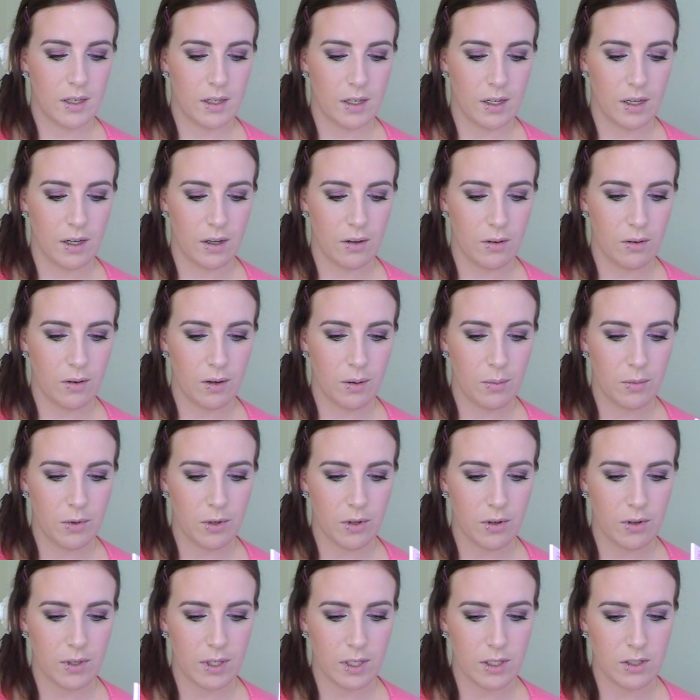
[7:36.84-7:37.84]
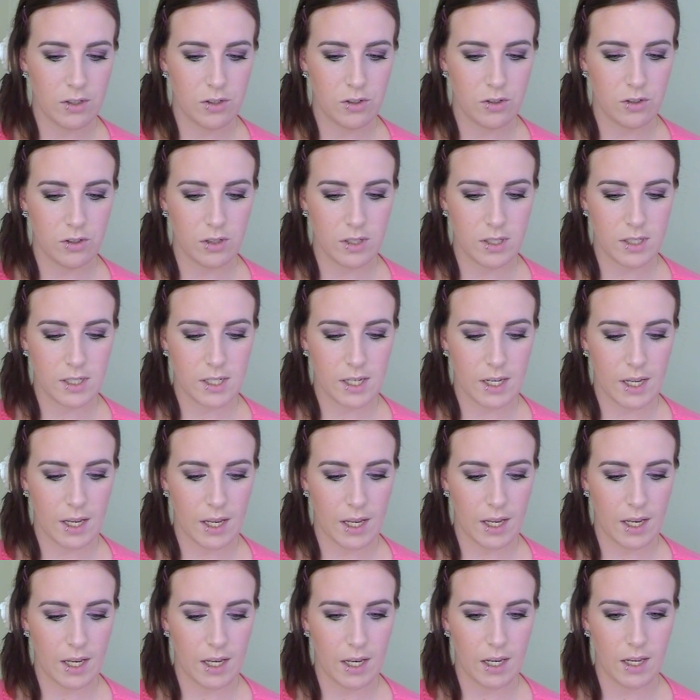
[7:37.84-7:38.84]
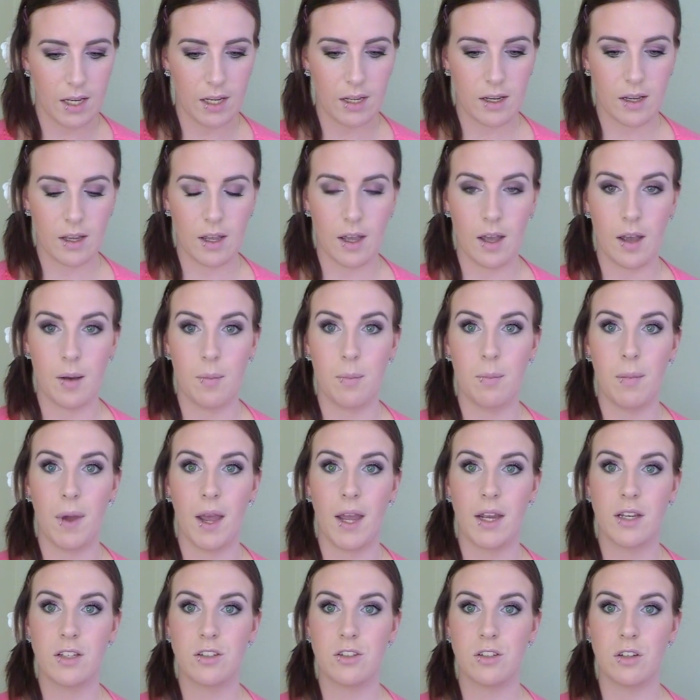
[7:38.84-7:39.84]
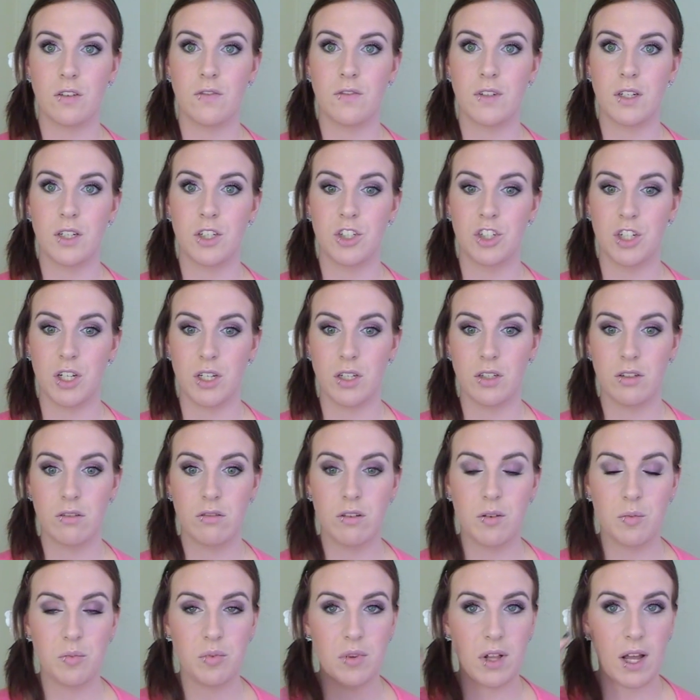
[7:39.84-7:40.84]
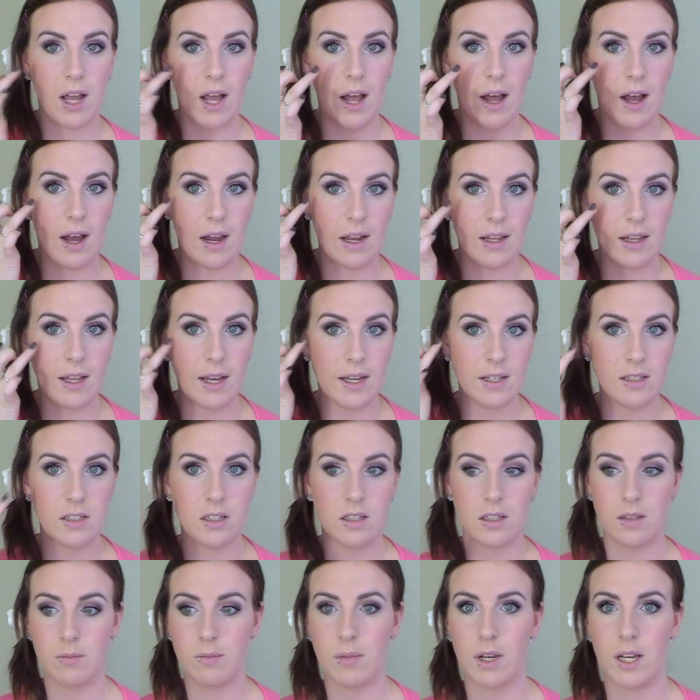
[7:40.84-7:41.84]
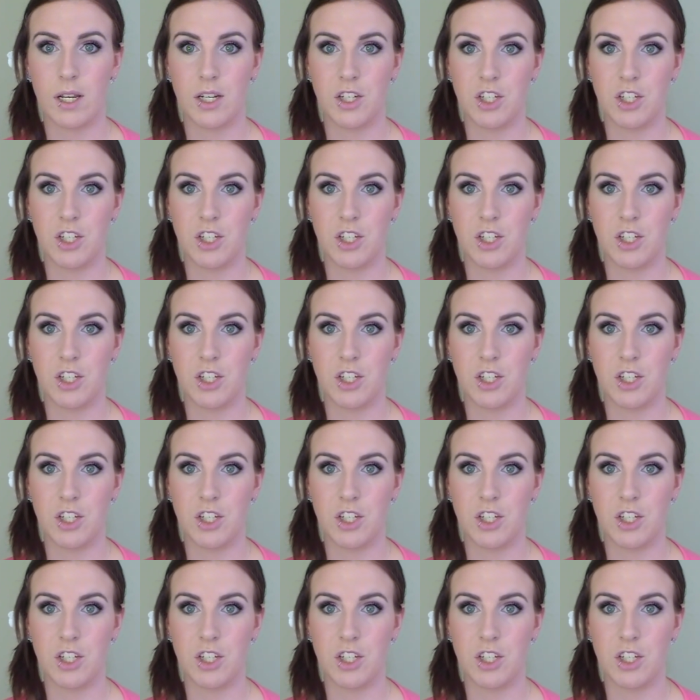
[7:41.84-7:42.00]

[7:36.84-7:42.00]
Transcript: Now I'm going to take MAC Soft and Gentle and apply a highlight to my